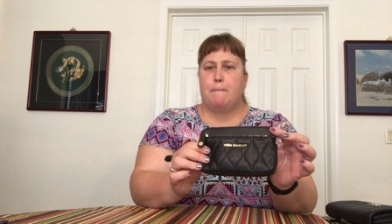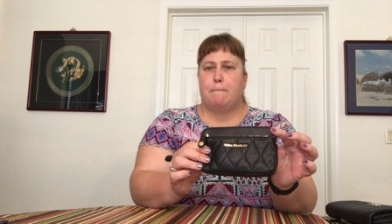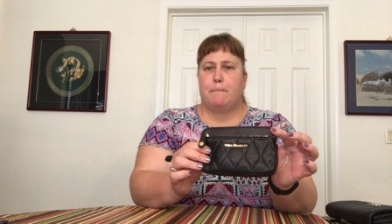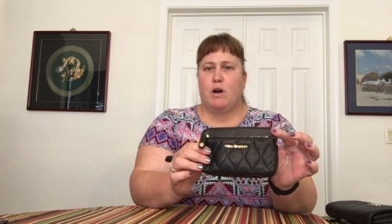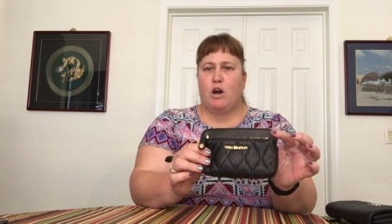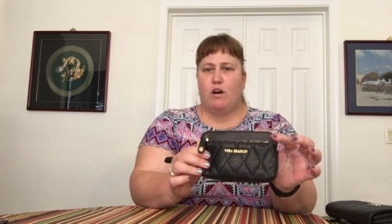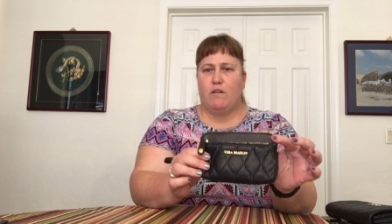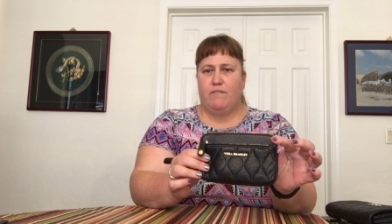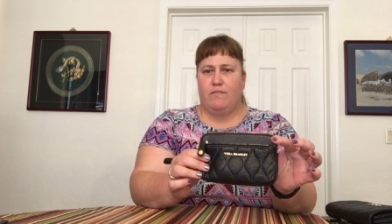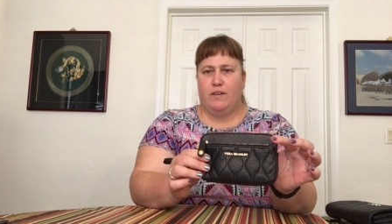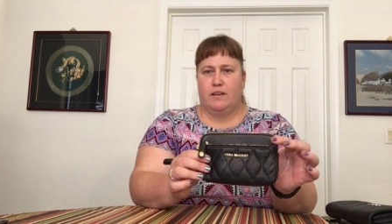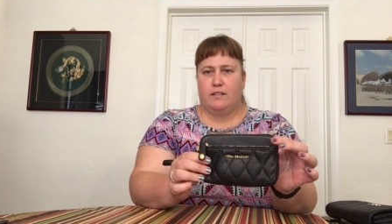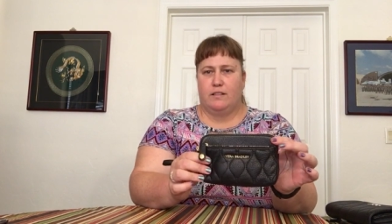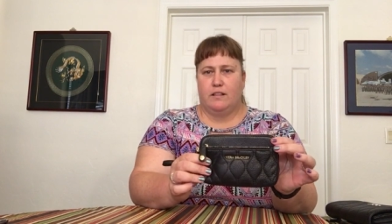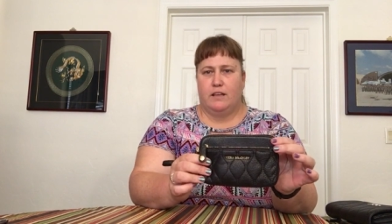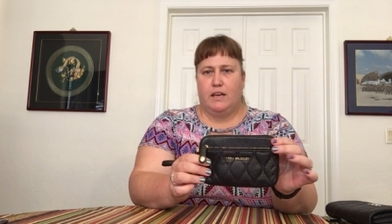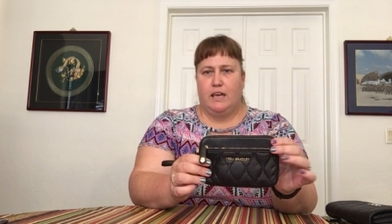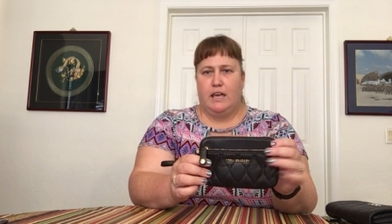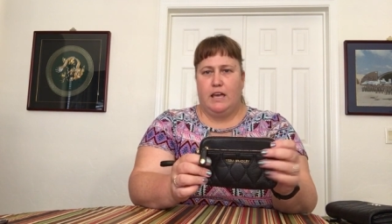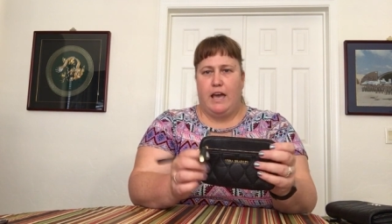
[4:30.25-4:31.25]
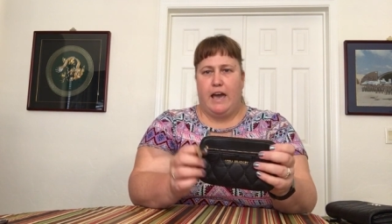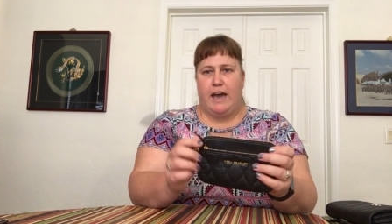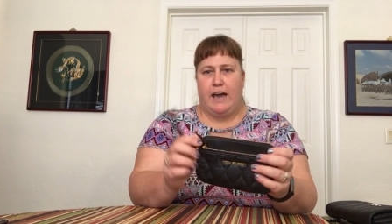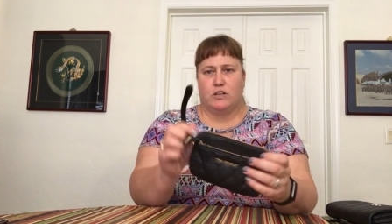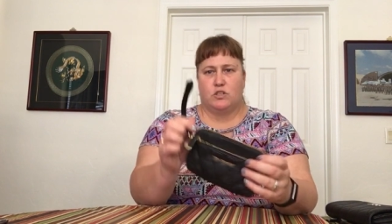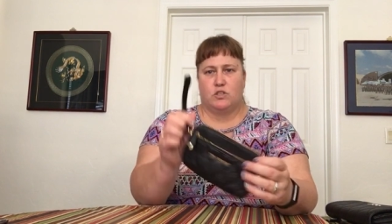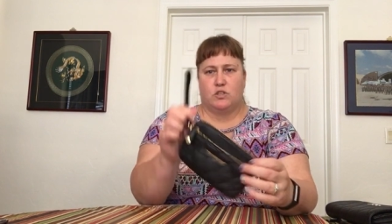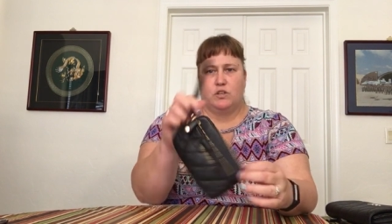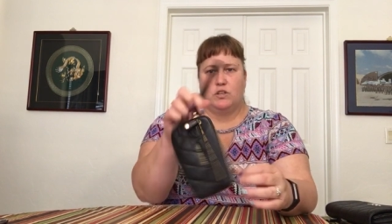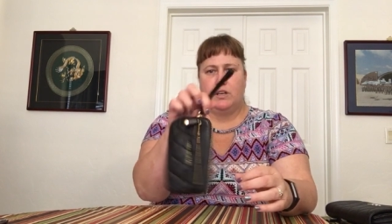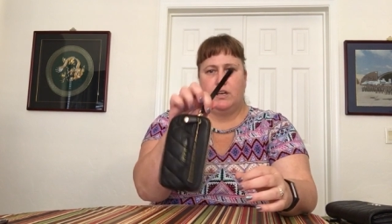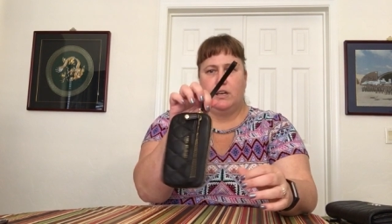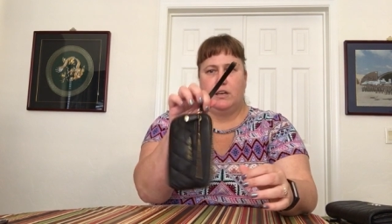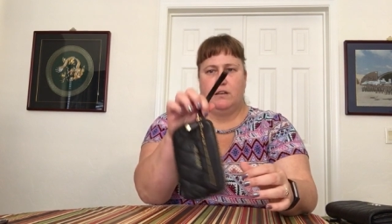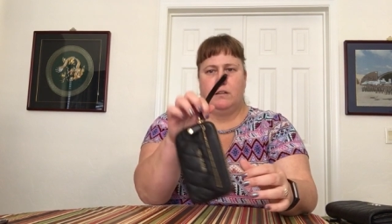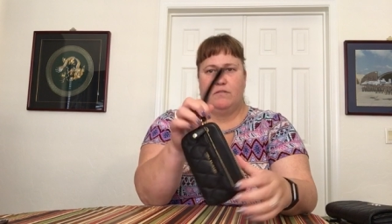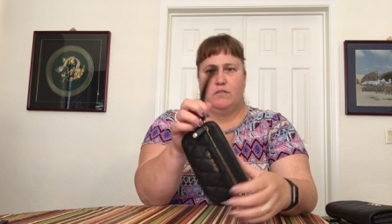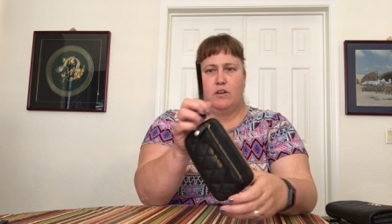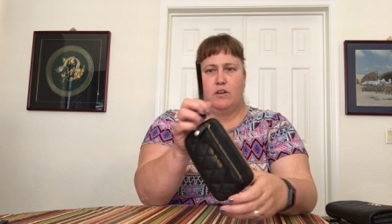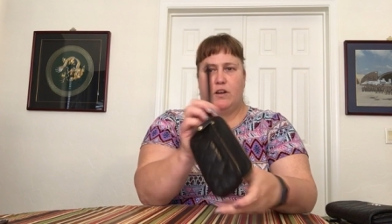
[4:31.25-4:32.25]
Perfectly, actually,
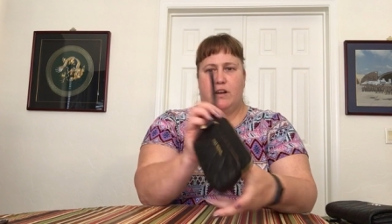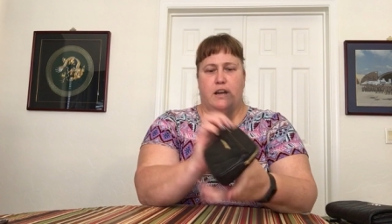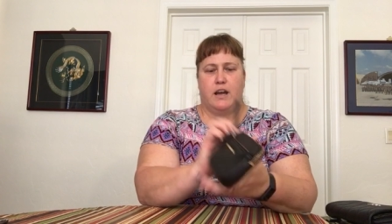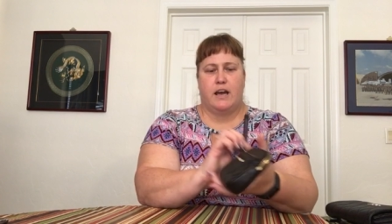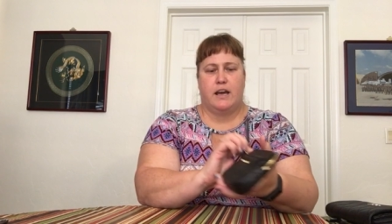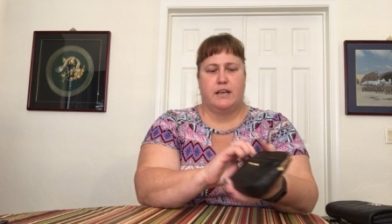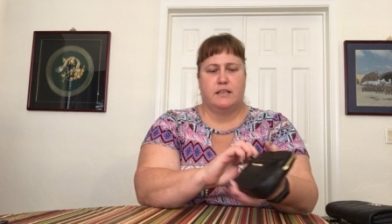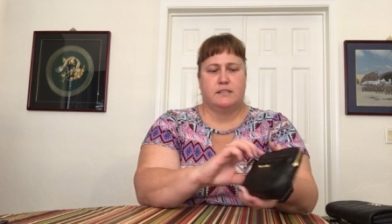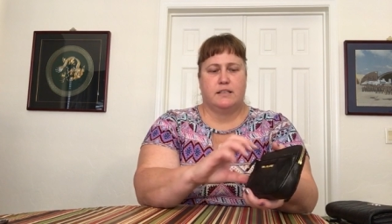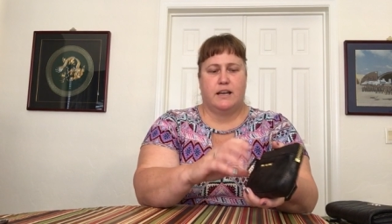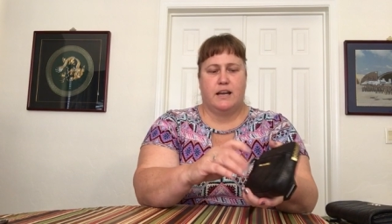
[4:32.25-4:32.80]
very nice.